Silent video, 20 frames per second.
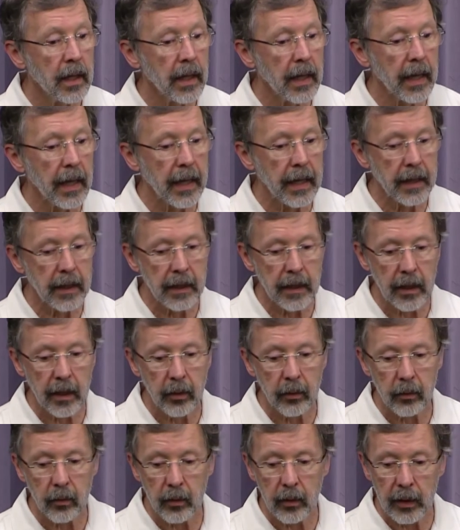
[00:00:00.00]
And
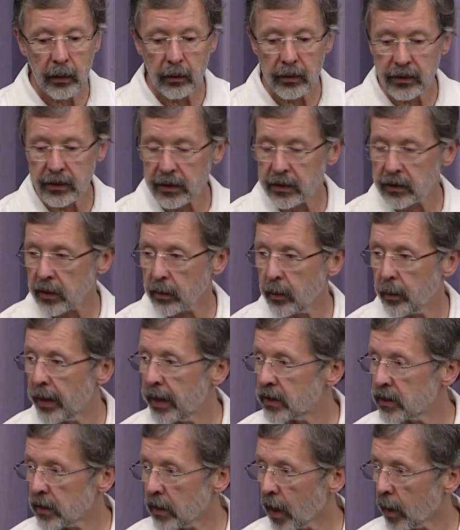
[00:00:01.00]
uh, it was this
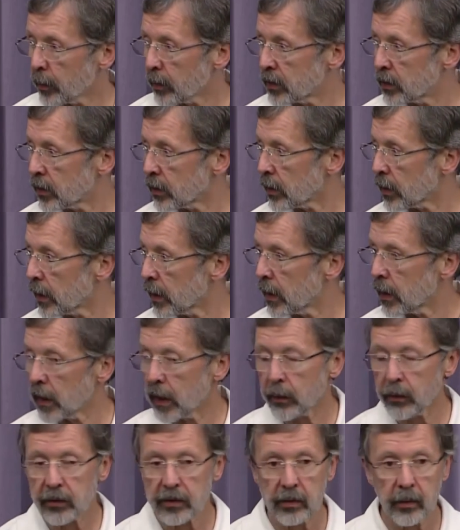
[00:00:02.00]
amazing opportunity, and
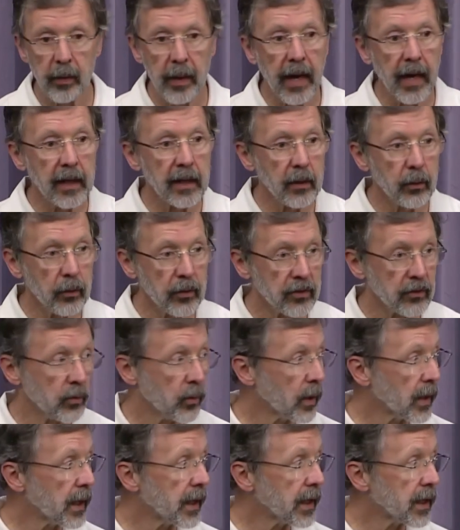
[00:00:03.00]
here was a man that was
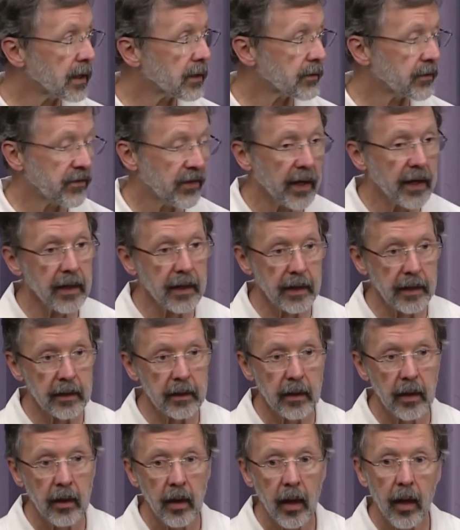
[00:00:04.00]
willing to fund it.
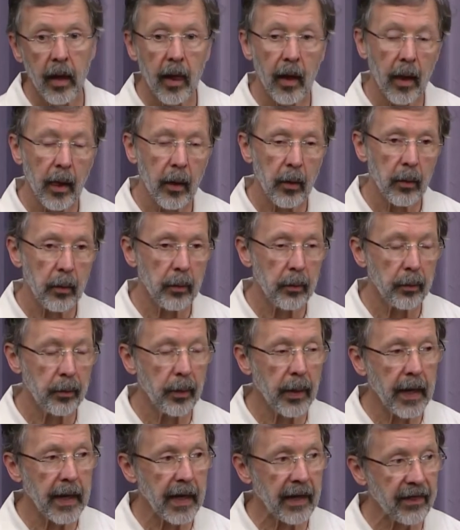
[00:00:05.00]

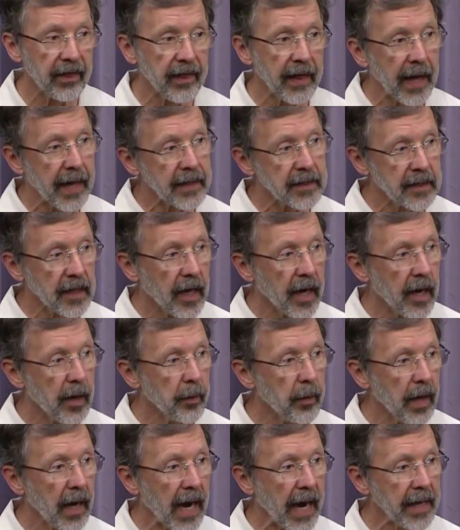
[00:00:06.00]
But at that
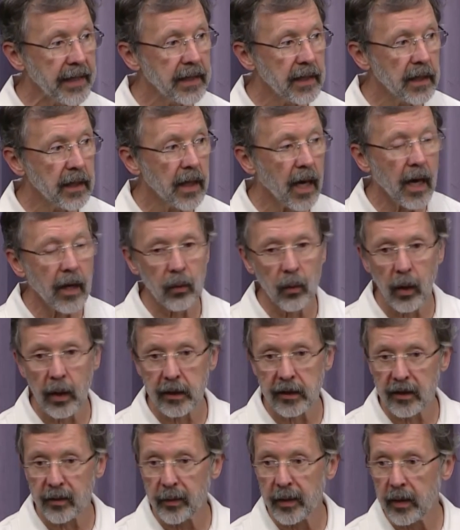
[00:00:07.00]
time, I did not
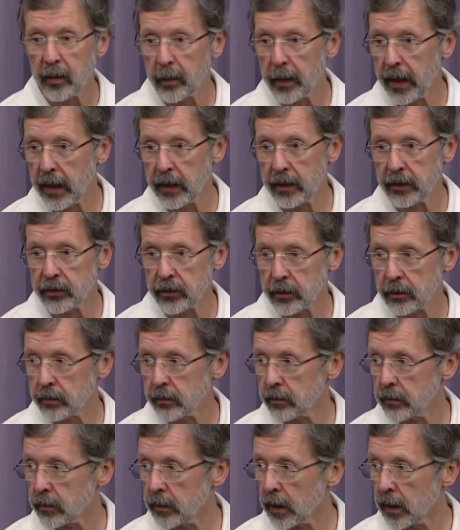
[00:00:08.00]
want to be a manager.
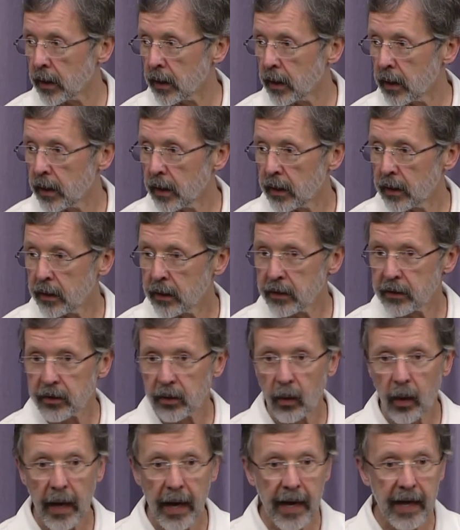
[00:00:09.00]

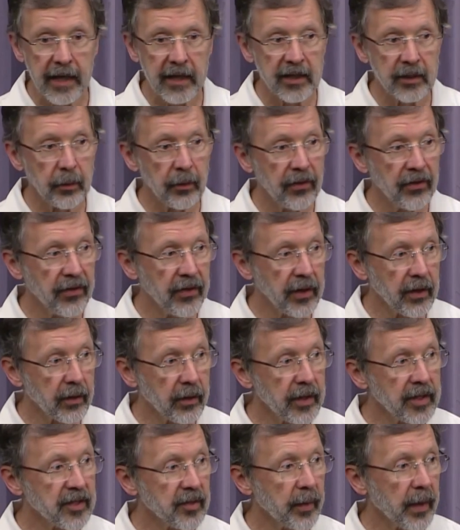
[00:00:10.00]
So I had some
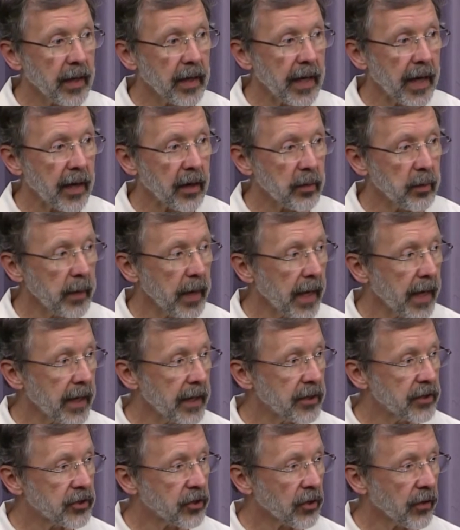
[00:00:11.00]
theories about how to
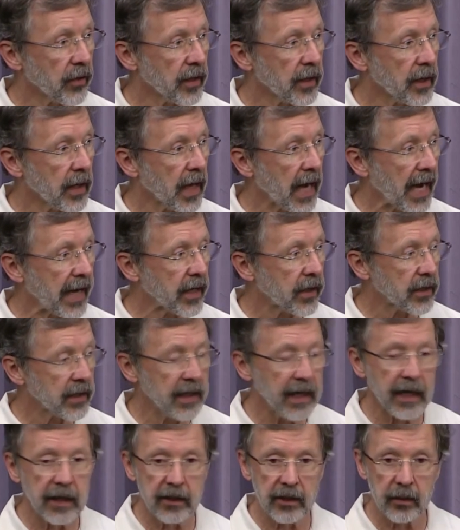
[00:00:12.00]
manage so that I could
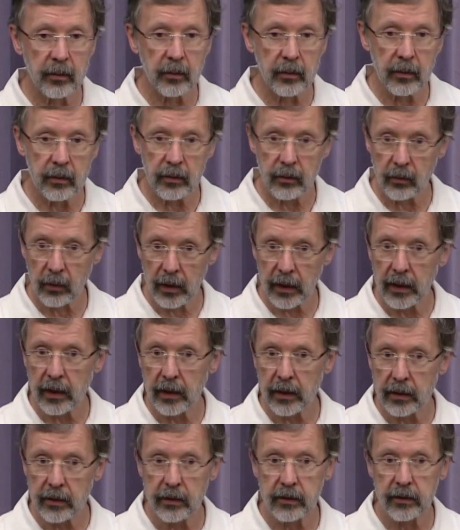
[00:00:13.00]
get some really good